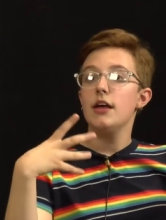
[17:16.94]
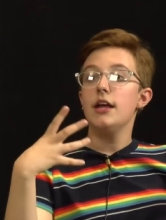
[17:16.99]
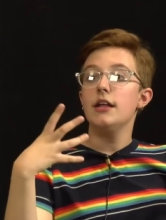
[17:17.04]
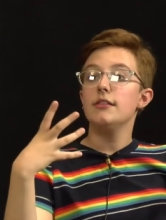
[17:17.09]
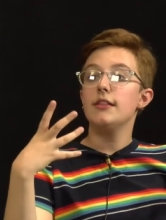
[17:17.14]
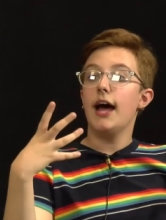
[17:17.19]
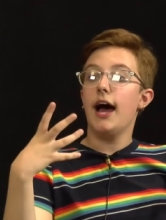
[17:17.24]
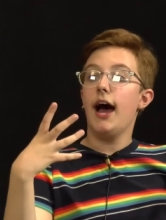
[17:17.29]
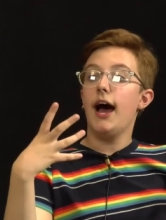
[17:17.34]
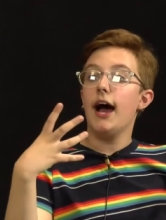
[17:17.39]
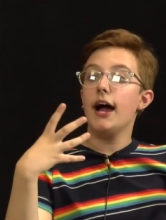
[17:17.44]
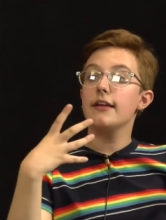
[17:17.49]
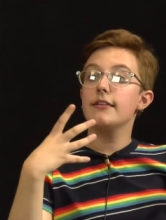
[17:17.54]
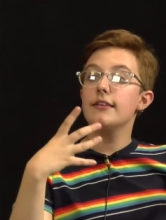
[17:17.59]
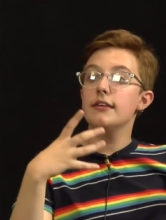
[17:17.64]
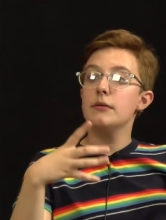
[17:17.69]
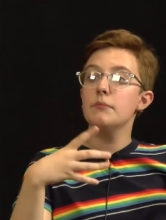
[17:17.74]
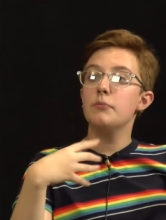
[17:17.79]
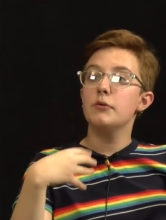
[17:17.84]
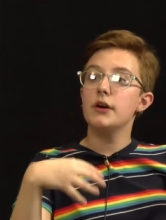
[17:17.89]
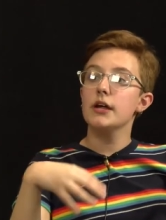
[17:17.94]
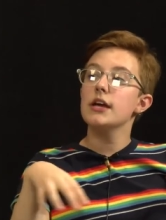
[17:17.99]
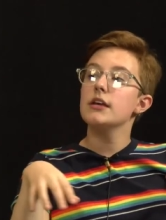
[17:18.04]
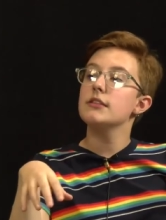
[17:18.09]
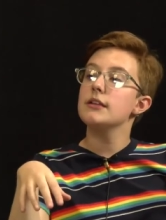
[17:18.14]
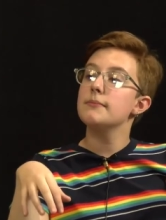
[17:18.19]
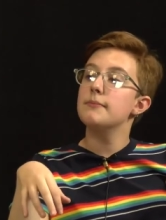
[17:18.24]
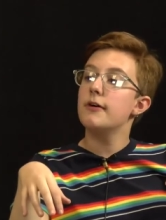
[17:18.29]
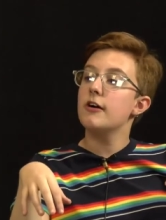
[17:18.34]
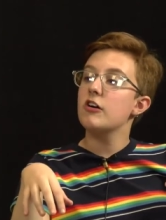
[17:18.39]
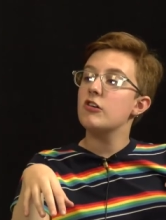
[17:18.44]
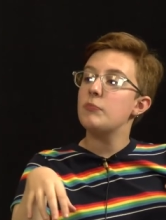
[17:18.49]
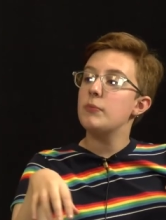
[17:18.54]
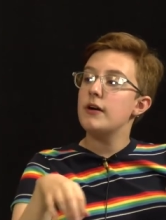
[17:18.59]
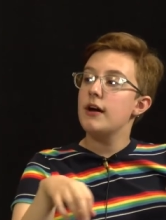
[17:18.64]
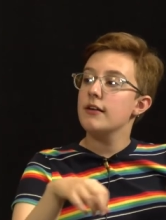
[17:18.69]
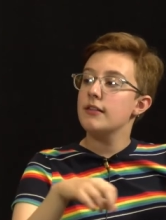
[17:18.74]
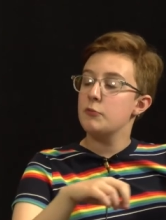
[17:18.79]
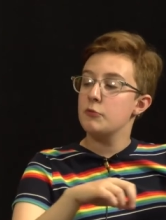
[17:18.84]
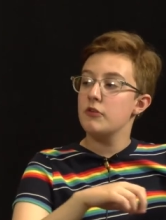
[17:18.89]
that I didn't put it in the books
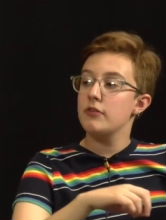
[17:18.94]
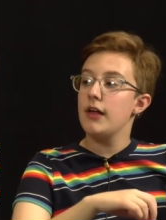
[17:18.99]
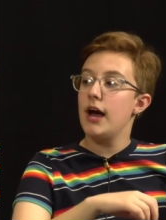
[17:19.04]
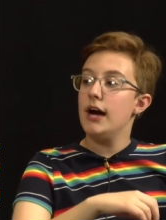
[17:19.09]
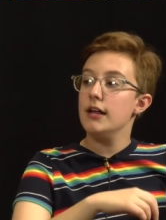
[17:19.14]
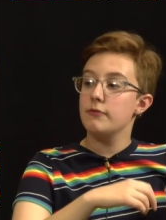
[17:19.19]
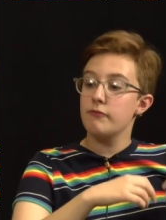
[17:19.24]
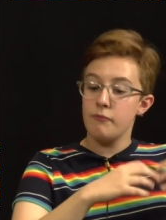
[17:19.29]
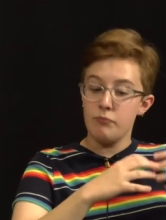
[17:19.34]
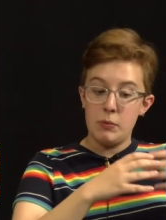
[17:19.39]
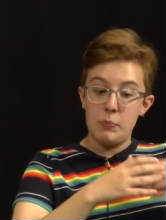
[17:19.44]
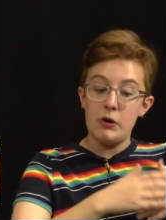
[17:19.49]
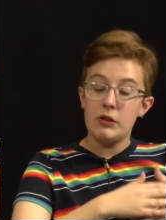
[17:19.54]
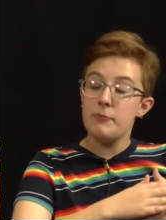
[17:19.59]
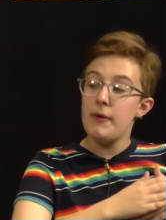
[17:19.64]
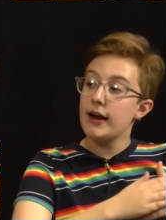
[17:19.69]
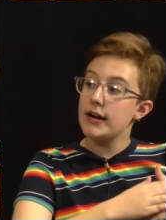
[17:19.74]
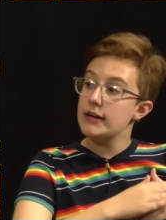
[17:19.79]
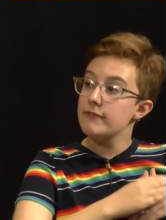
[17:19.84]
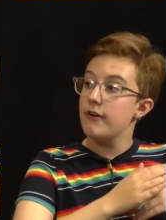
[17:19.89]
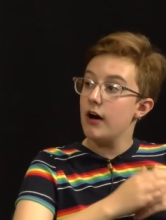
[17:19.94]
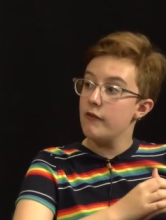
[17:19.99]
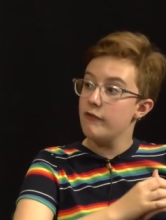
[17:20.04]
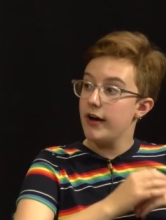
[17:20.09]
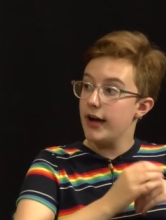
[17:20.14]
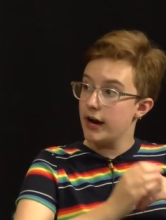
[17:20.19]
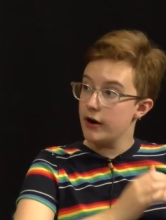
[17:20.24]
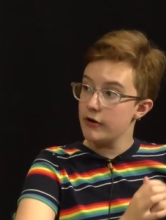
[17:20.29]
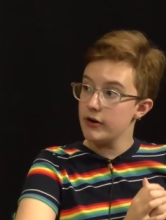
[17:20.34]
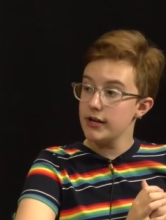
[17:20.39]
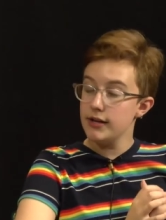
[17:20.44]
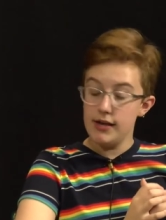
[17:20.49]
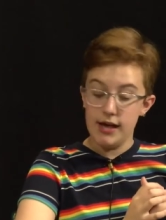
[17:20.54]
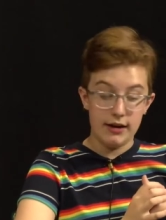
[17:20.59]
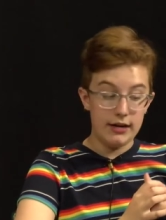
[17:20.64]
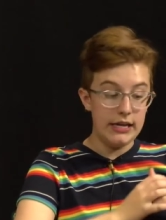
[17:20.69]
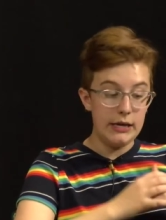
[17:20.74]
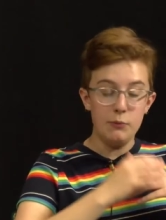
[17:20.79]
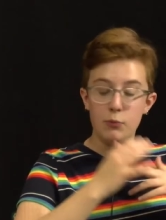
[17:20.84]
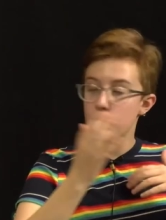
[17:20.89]
because it was from the perspective of Harry,
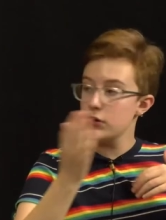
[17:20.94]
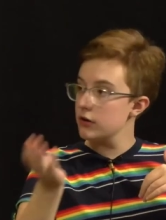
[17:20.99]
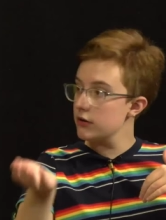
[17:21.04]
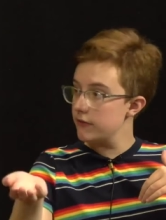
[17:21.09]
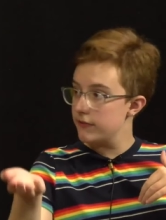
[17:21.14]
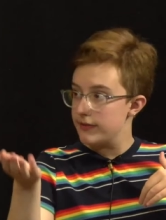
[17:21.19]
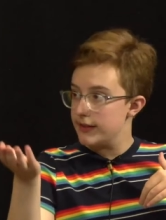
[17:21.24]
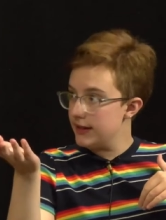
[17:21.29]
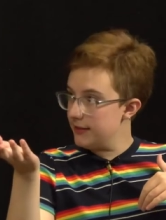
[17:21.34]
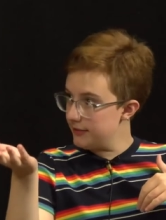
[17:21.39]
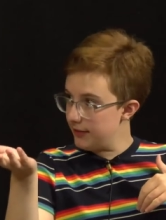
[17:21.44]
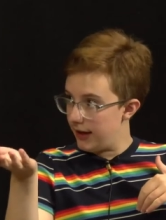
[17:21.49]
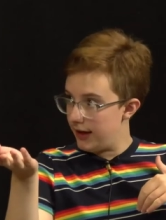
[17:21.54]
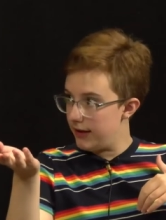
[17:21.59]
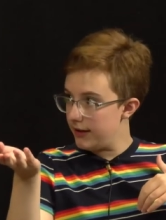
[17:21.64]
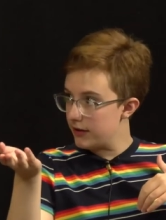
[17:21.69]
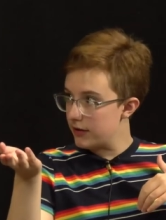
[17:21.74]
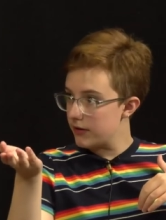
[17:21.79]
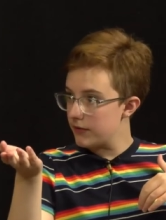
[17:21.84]
and he wouldn't have seen that.